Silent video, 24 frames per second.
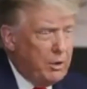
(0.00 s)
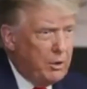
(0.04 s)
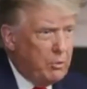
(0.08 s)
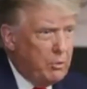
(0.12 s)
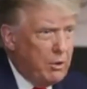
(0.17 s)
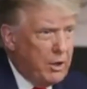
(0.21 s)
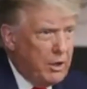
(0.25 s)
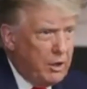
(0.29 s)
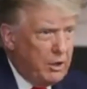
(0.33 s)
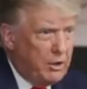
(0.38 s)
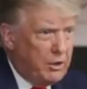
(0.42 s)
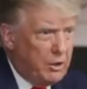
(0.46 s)
We
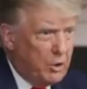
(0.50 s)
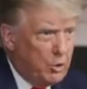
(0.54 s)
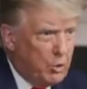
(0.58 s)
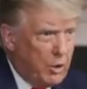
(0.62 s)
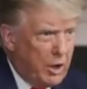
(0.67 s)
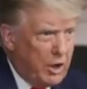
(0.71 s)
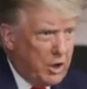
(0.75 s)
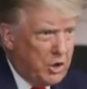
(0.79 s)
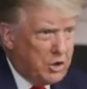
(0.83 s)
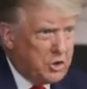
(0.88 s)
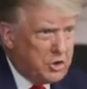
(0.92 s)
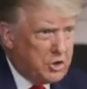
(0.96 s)
created the
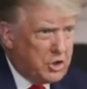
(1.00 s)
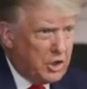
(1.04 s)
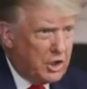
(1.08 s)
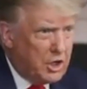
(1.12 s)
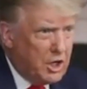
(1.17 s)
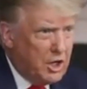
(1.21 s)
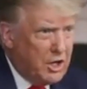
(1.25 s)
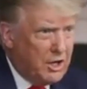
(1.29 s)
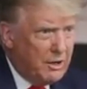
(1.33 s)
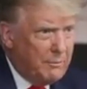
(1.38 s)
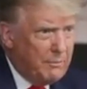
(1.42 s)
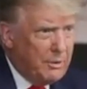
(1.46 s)
greatest
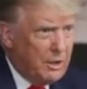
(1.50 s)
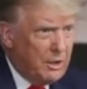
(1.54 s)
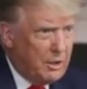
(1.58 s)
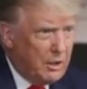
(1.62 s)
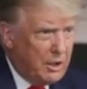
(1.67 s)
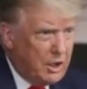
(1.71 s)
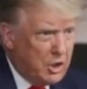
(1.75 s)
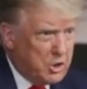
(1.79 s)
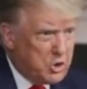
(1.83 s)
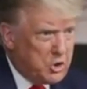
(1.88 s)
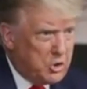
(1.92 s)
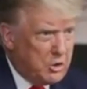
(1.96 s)
economy in the
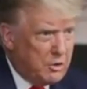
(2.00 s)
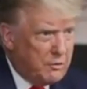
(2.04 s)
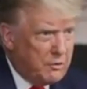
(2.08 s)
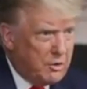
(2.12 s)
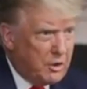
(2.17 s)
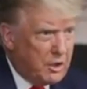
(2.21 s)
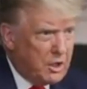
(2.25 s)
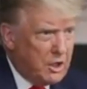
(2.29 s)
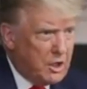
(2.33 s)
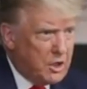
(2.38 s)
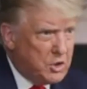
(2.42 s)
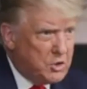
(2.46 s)
history of our
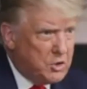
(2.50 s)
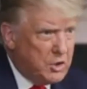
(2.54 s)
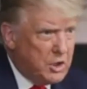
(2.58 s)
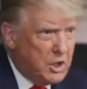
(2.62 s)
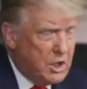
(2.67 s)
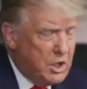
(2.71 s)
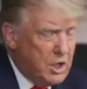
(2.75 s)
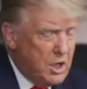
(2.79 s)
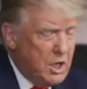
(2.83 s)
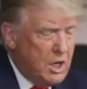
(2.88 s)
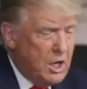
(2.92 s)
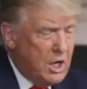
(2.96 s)
country.
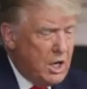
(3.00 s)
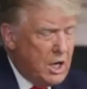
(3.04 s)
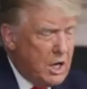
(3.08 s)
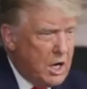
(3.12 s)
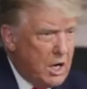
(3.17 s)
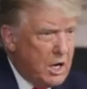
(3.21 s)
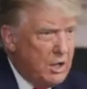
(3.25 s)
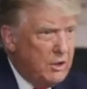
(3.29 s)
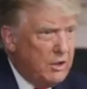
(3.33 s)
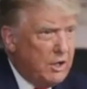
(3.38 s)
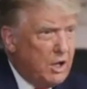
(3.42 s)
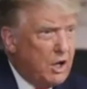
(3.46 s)

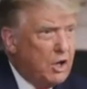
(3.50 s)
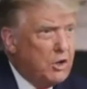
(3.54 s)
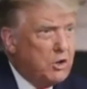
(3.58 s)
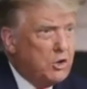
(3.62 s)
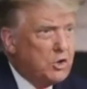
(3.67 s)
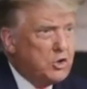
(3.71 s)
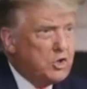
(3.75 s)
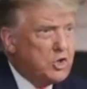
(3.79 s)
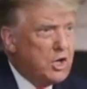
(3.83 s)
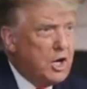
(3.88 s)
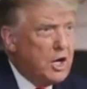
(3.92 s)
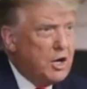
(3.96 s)
And the other
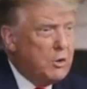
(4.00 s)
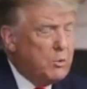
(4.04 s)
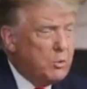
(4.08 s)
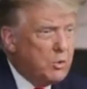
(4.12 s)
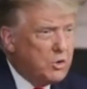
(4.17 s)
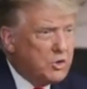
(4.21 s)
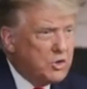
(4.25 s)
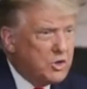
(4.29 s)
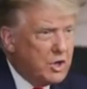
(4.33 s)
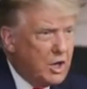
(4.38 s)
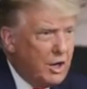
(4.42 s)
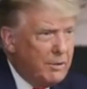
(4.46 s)
side you
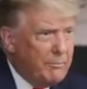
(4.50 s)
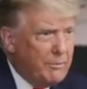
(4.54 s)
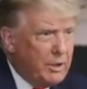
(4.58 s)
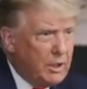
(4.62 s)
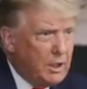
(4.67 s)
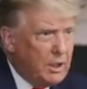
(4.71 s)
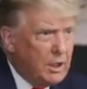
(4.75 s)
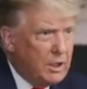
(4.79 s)
was know coming that. in.